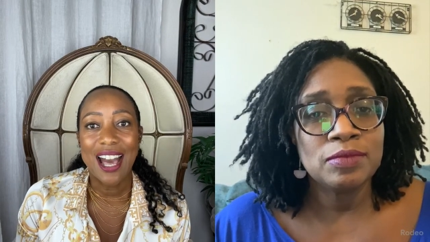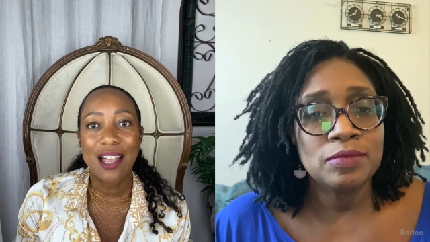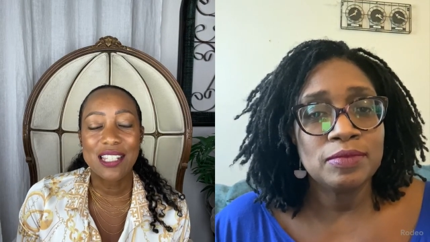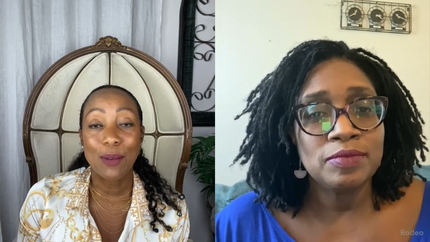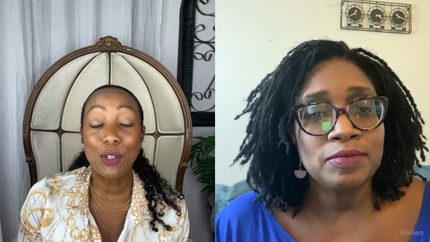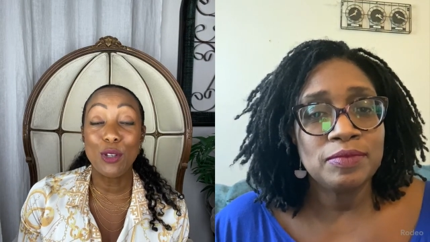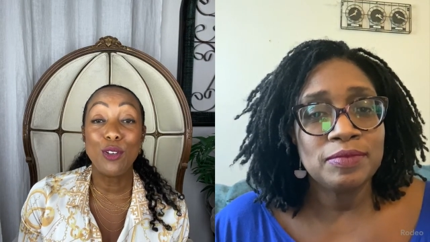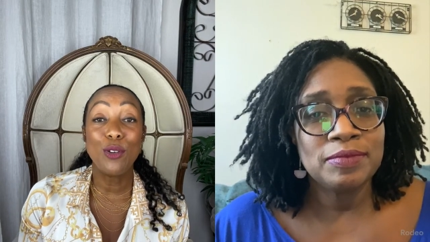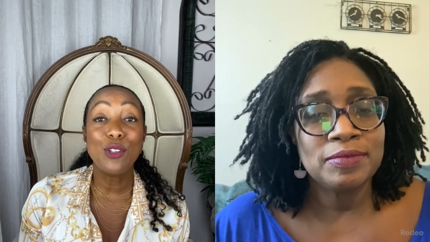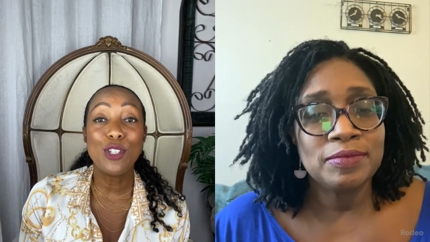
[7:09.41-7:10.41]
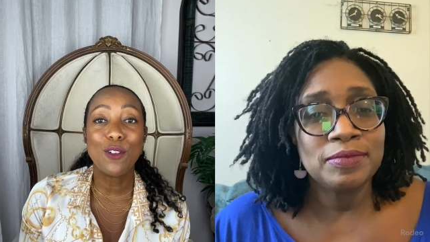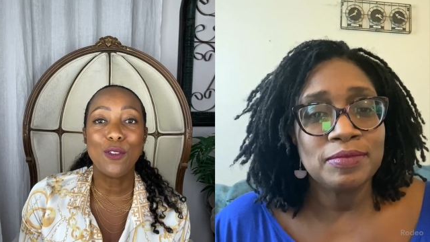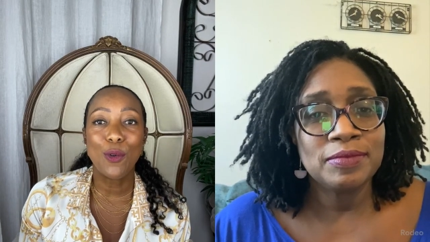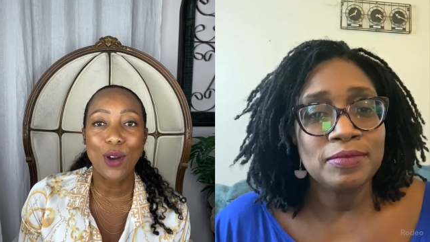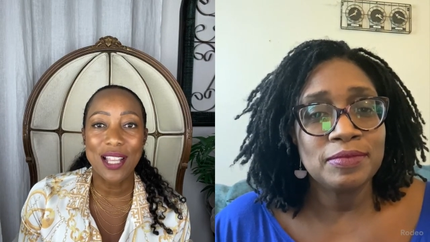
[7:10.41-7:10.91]
Speaker 1: How say when you lose
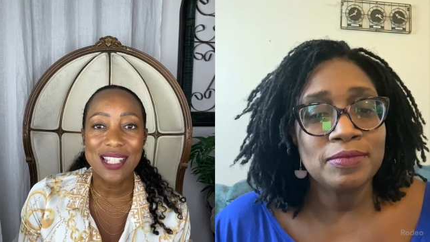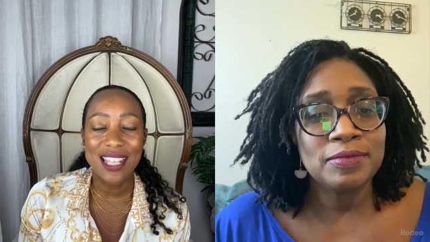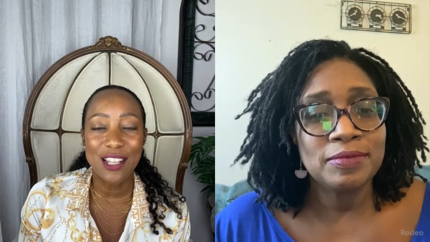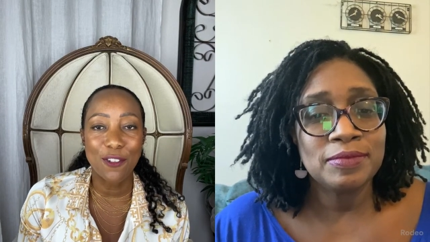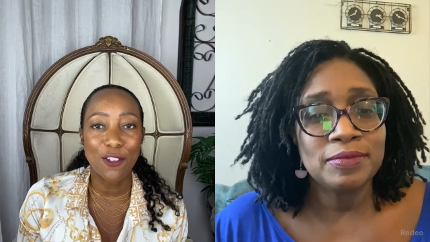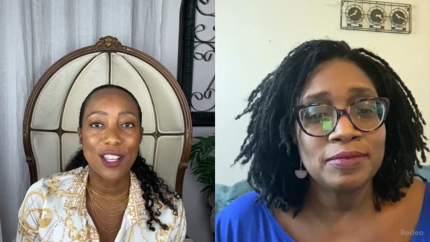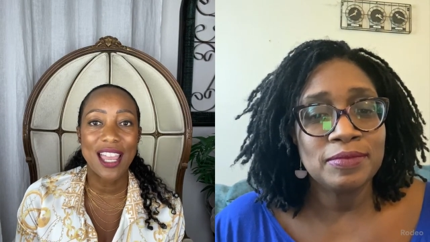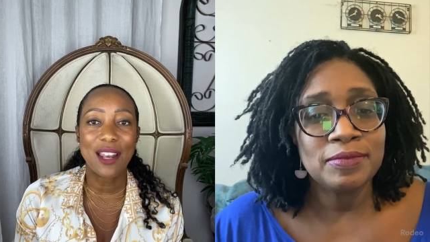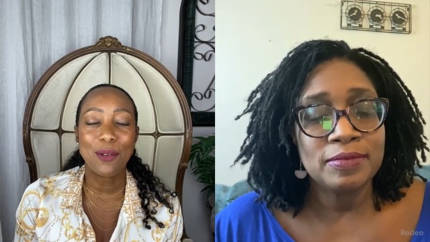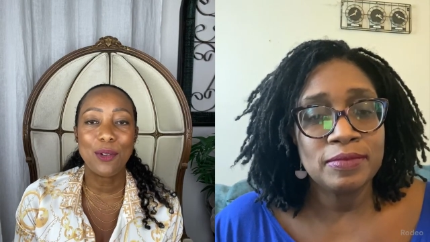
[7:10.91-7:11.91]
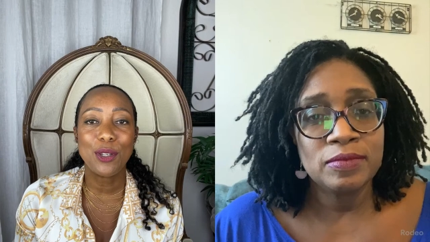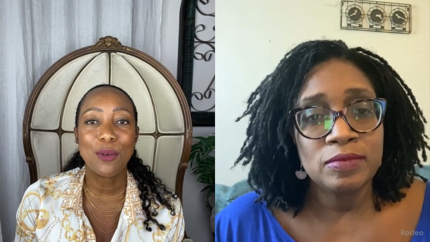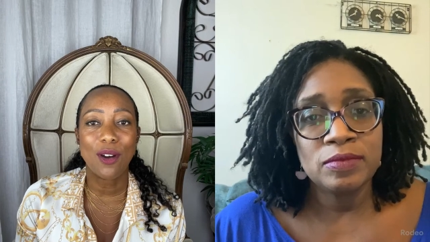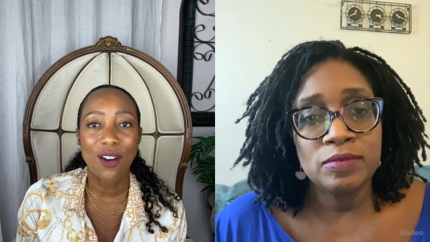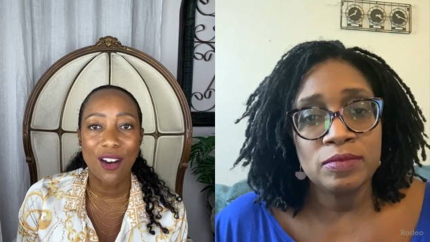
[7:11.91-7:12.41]
your voice and you forget who
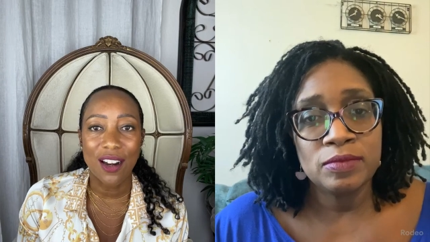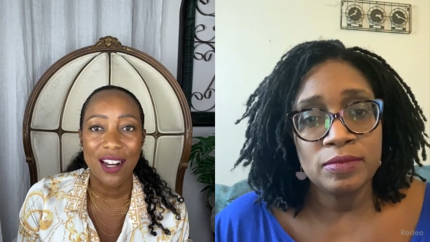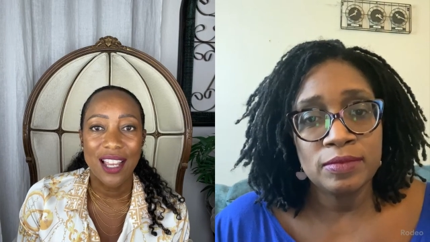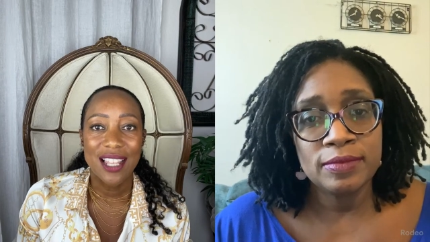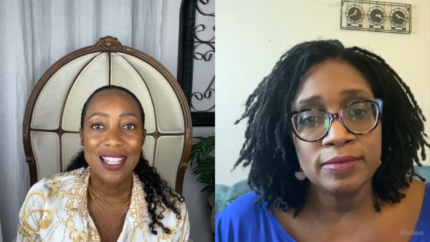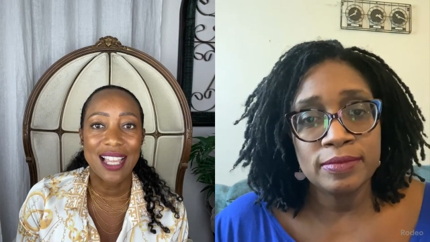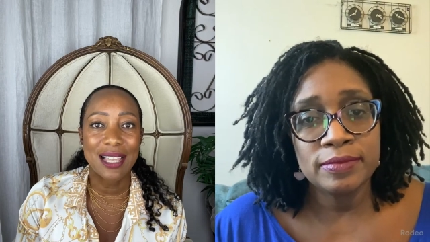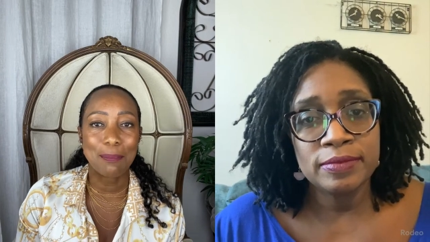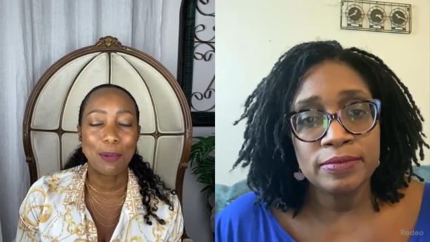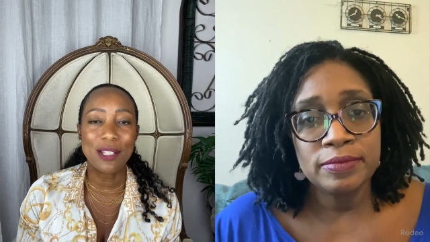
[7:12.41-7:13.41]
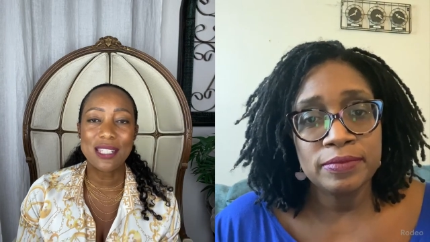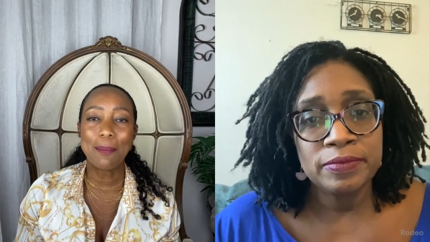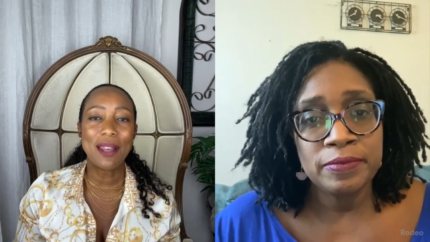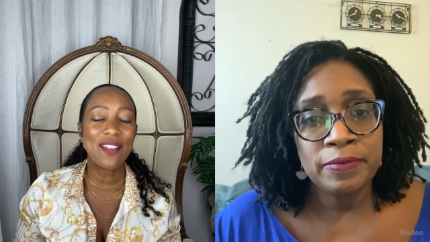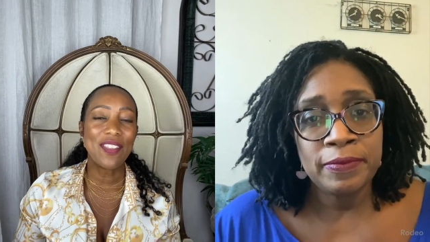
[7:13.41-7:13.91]
you are, like put
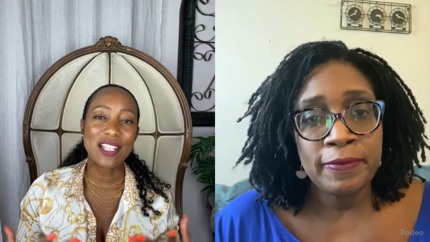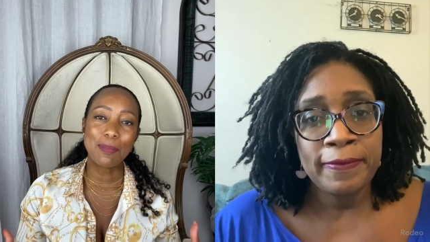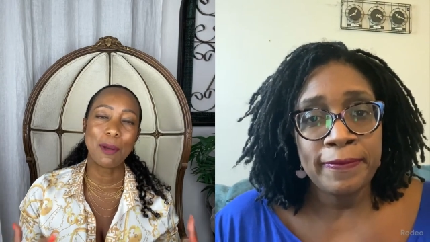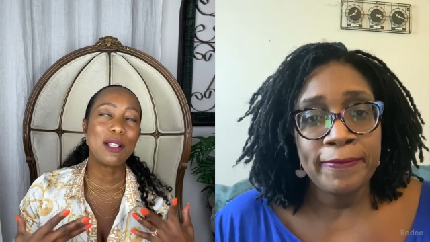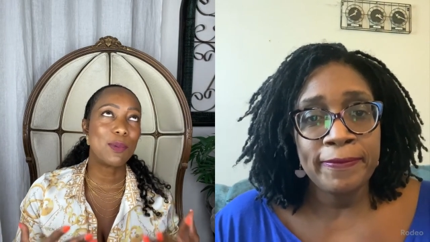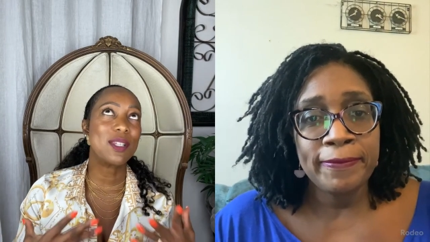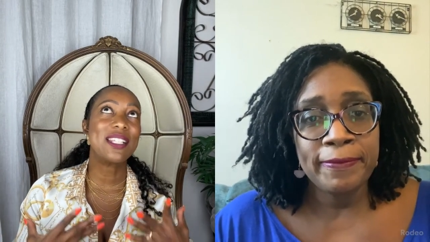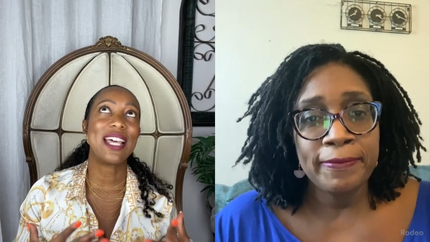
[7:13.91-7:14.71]
somebody in the experience.